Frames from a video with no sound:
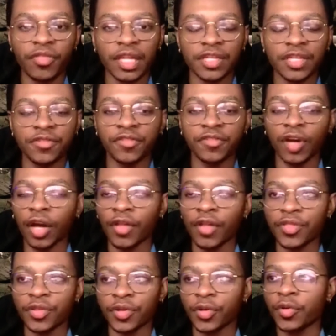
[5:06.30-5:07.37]
that you've gone
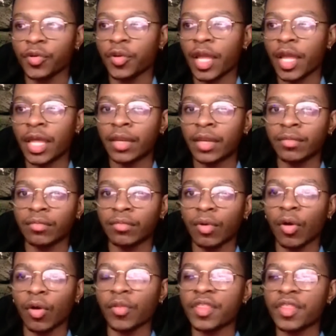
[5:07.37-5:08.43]
through and
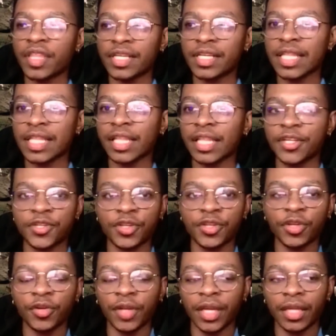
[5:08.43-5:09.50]
all the things that led you to
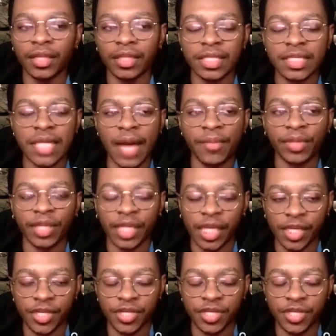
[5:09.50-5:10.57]
create this
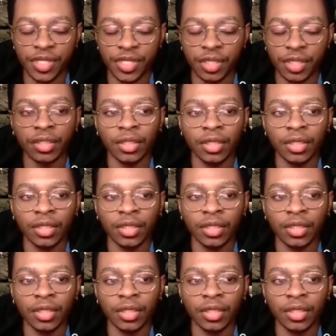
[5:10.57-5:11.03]
application,